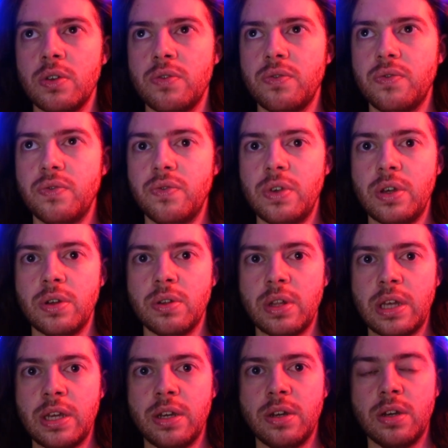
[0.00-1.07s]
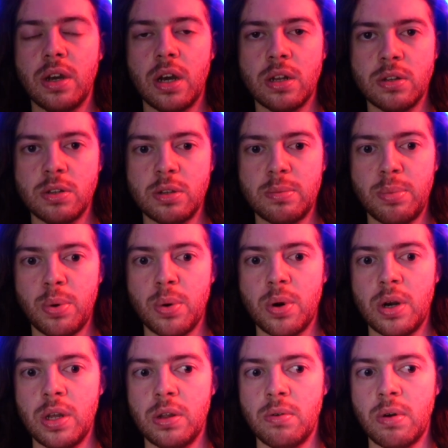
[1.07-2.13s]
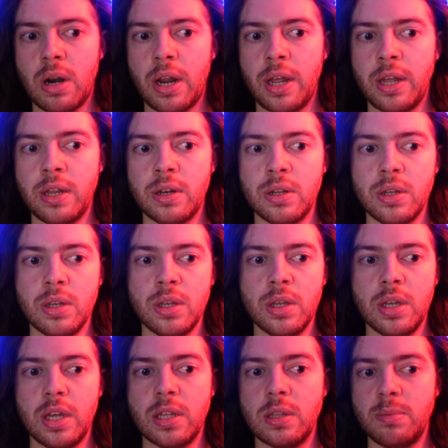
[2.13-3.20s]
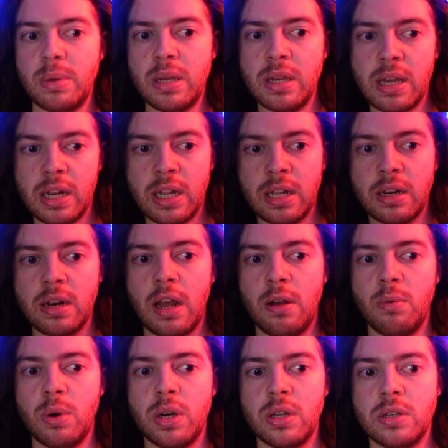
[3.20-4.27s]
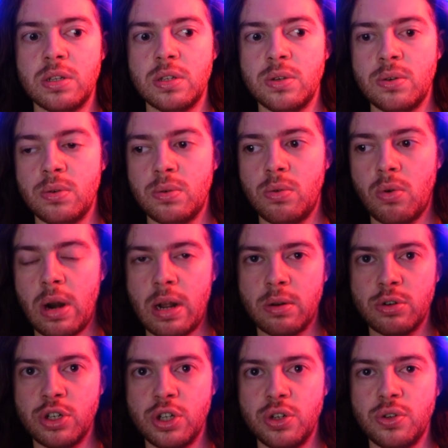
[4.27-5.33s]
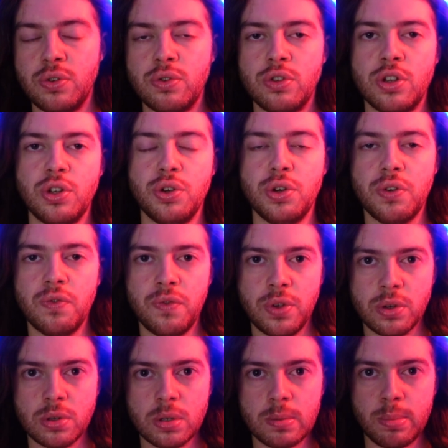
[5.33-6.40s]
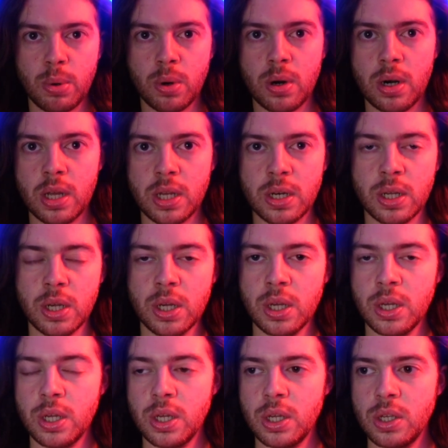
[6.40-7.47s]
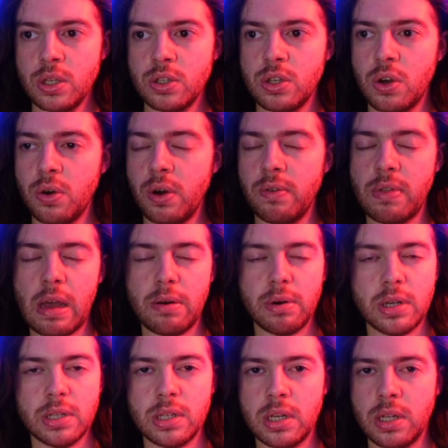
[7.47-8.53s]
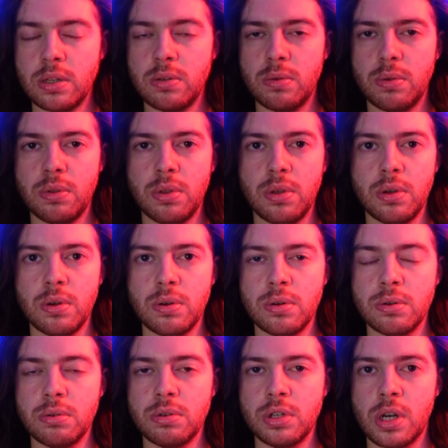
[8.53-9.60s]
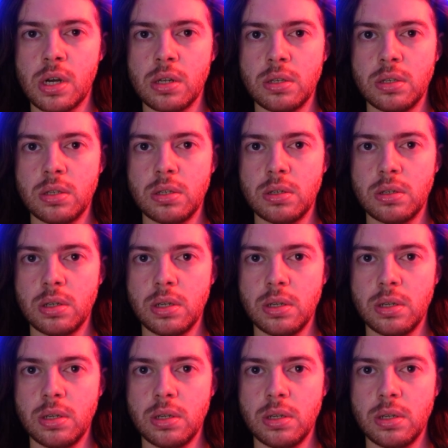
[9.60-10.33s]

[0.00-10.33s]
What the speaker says: feeling unsupported, right? In the beginning, I wanted to ground you so you could feel supported. So if that resonates with you, just